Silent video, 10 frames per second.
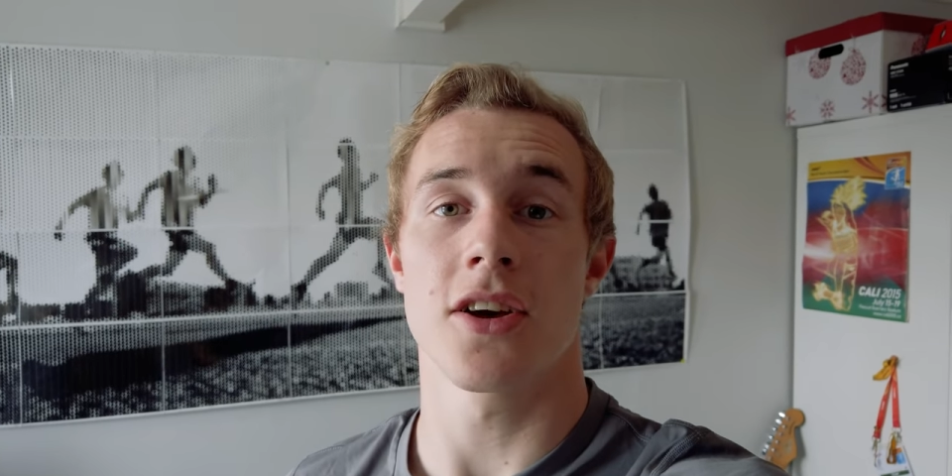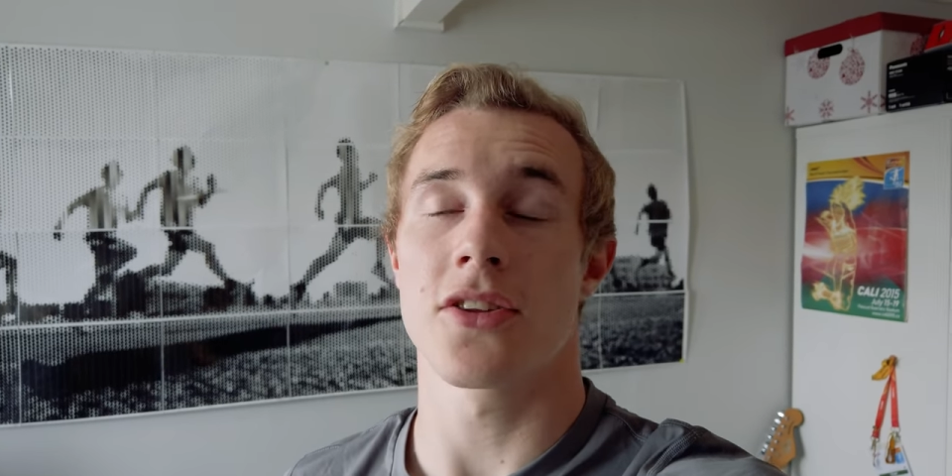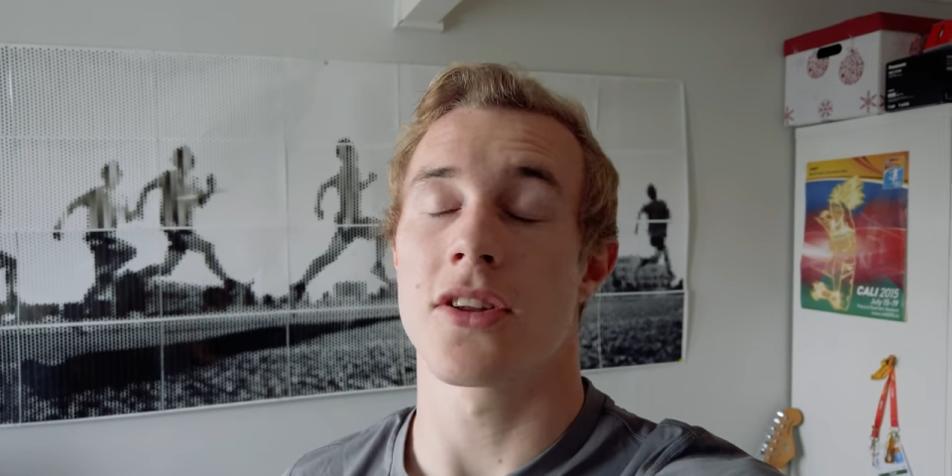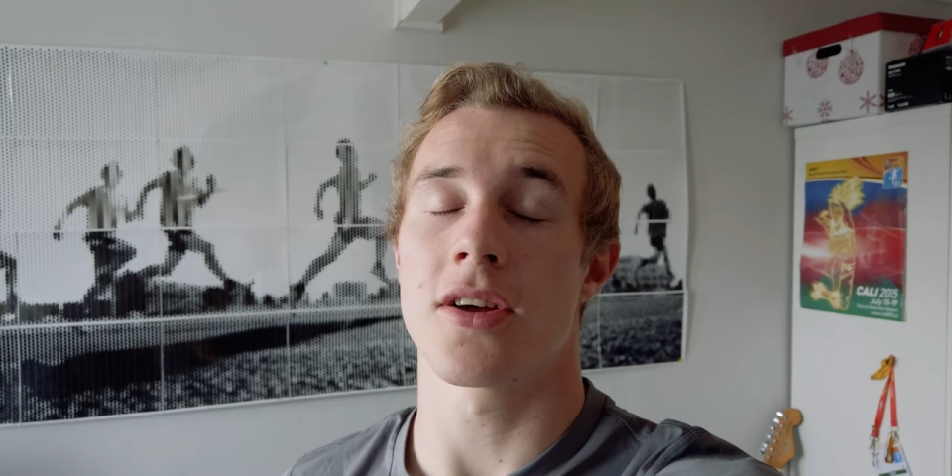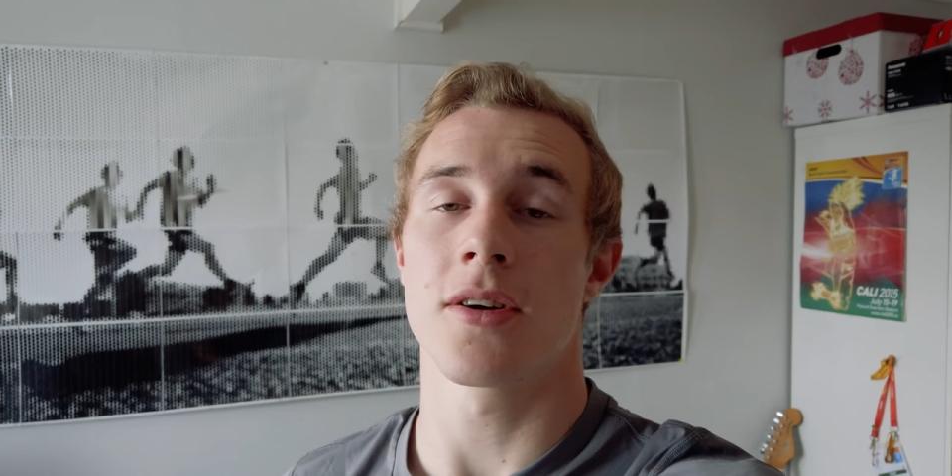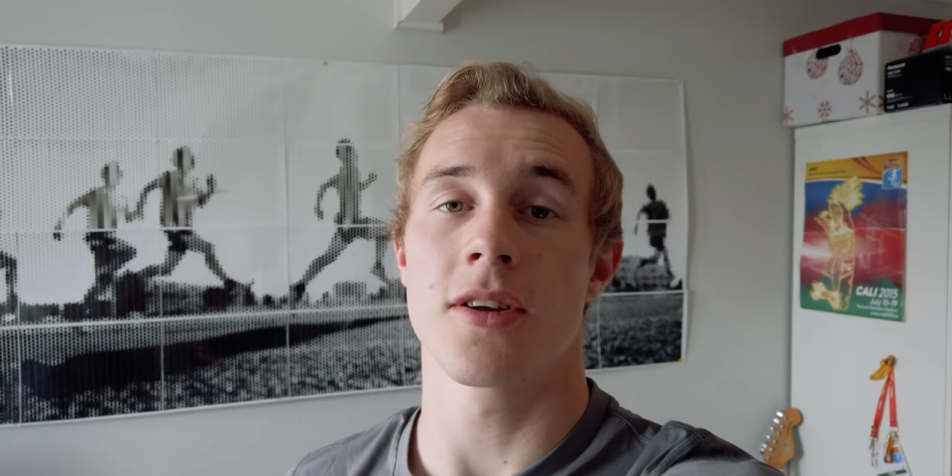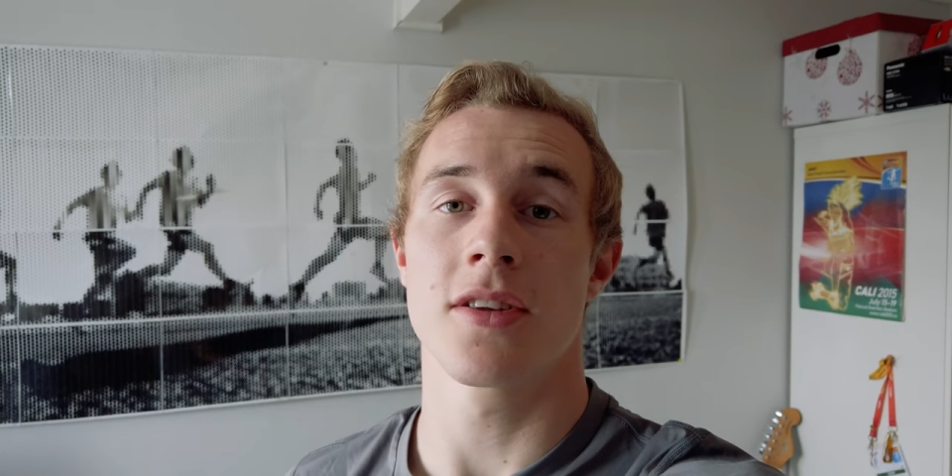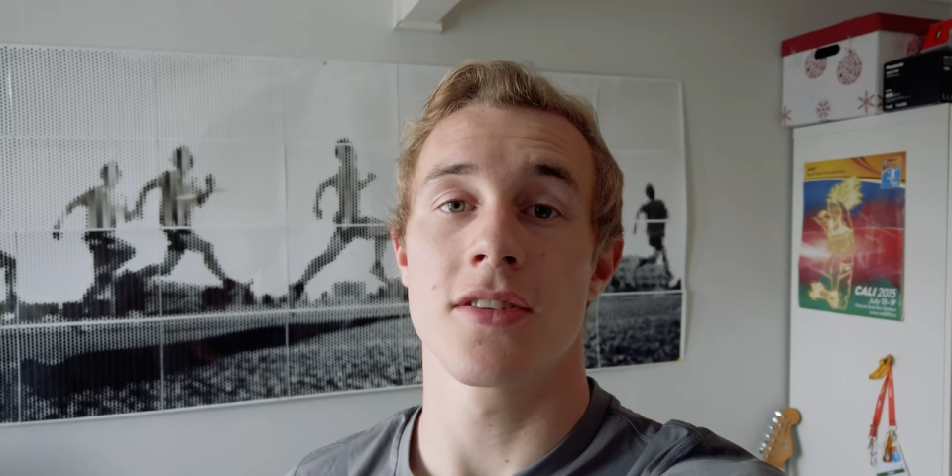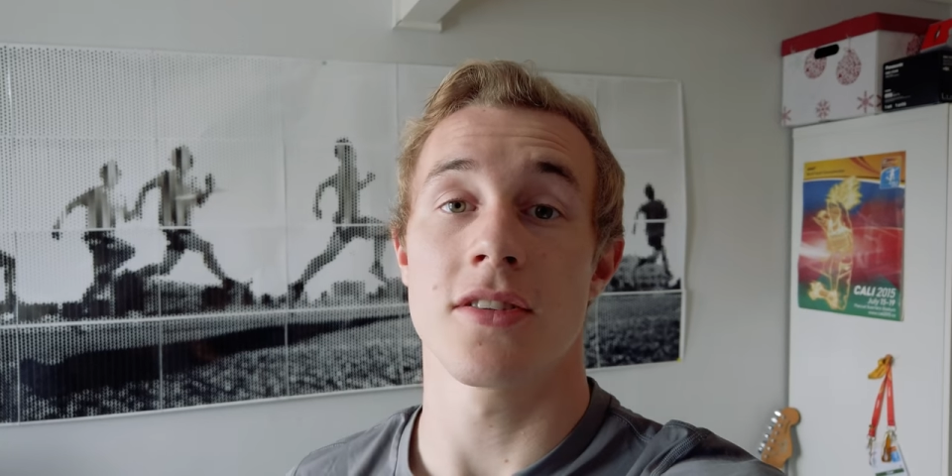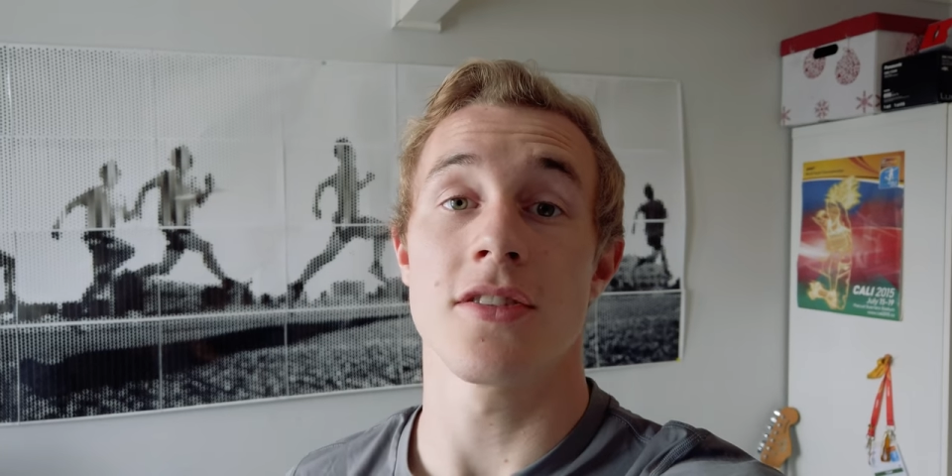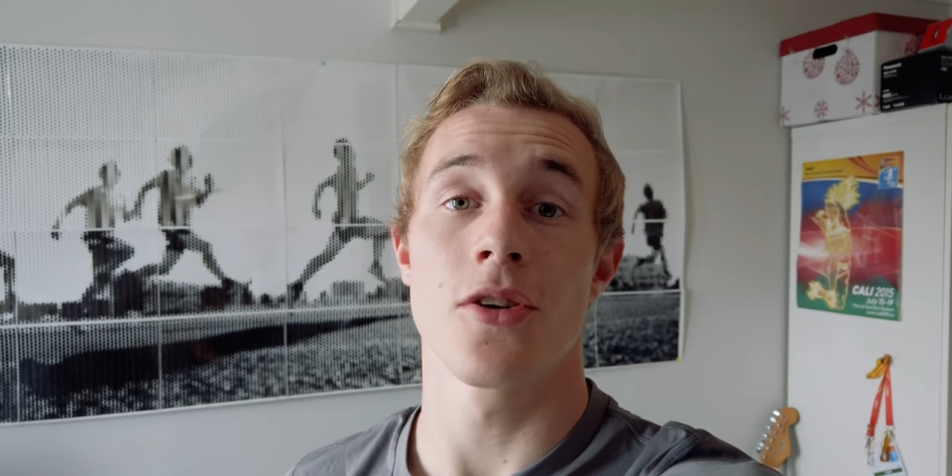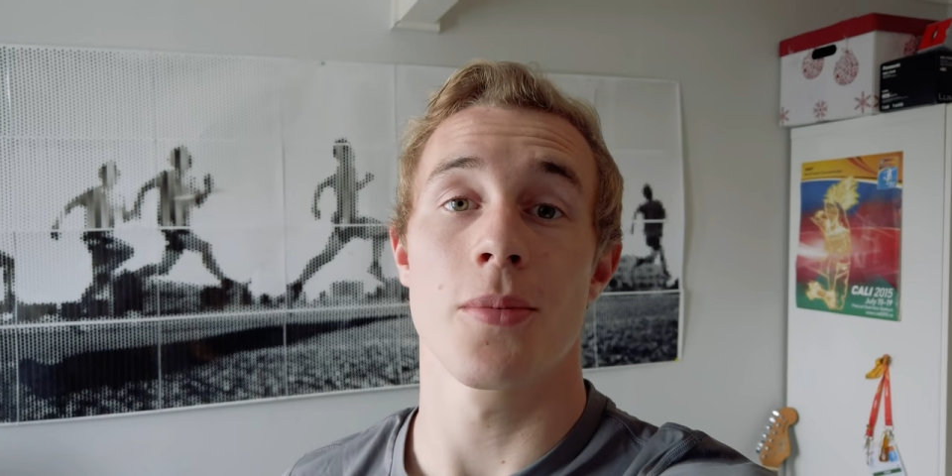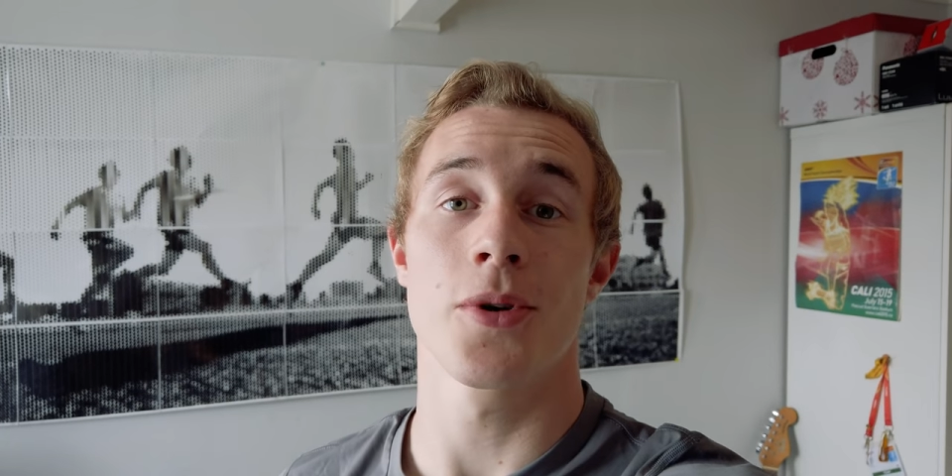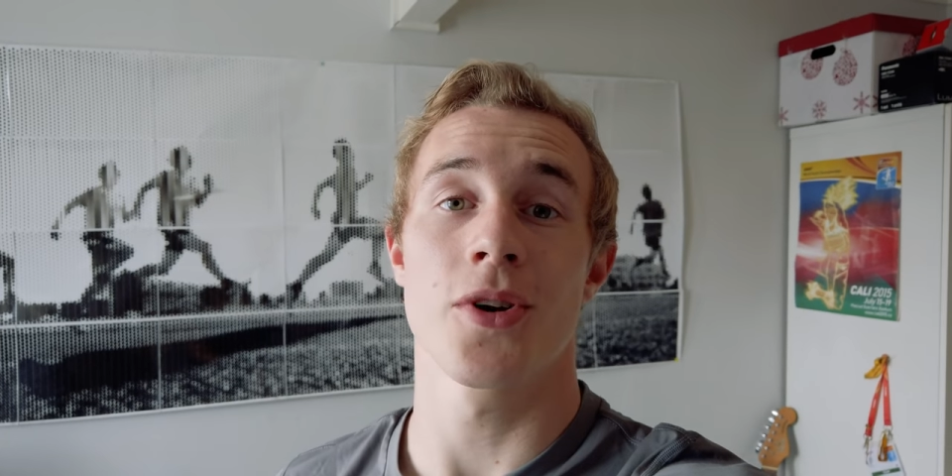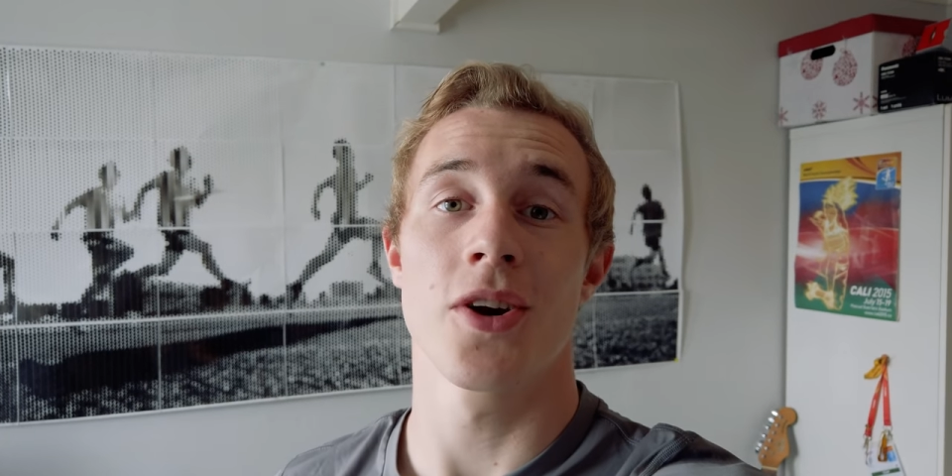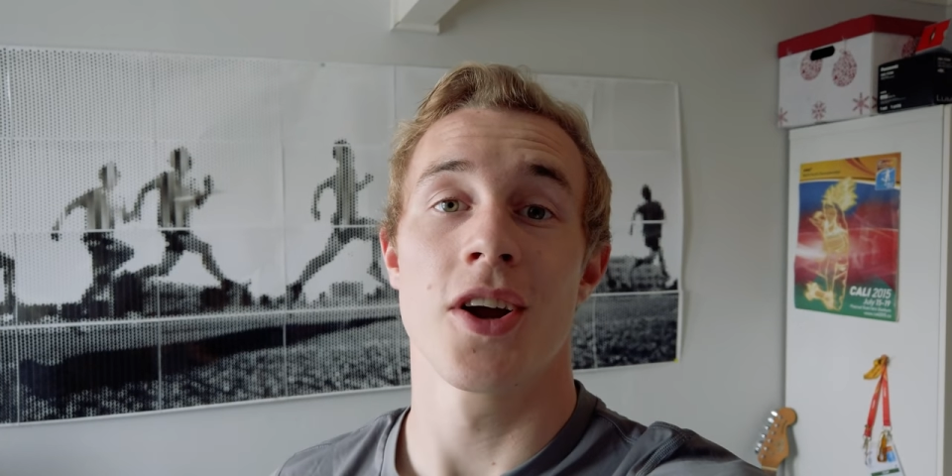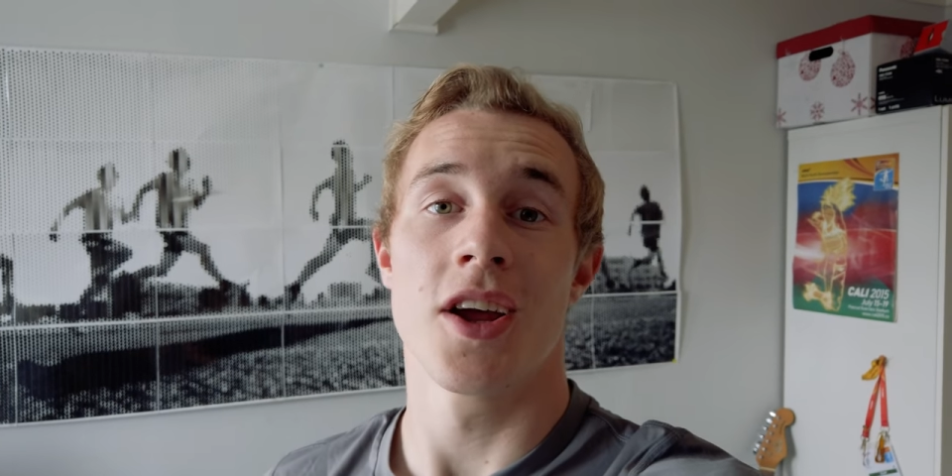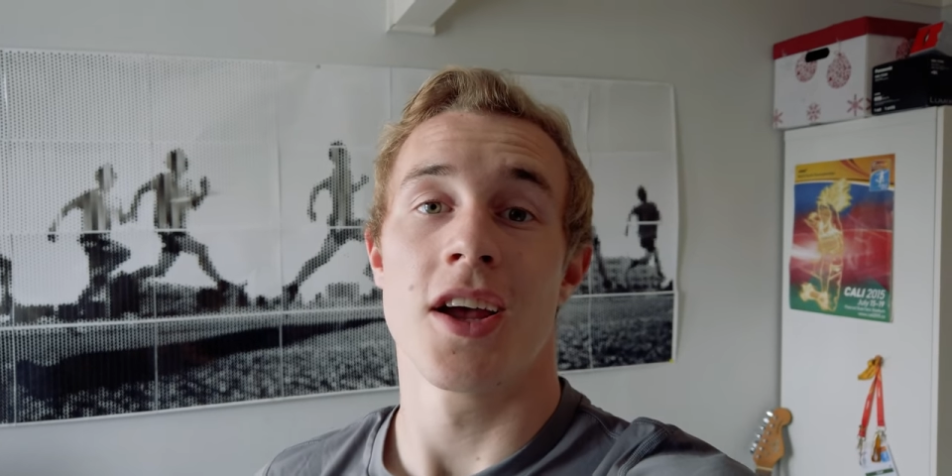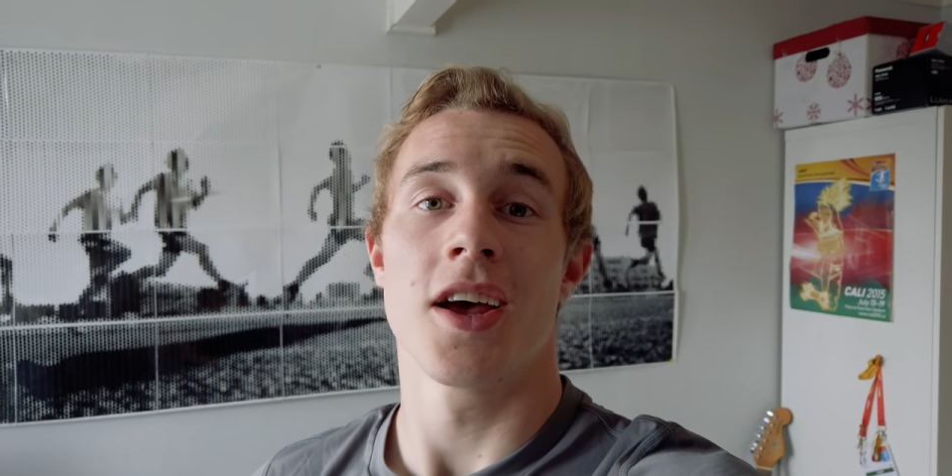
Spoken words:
gotten a season opener,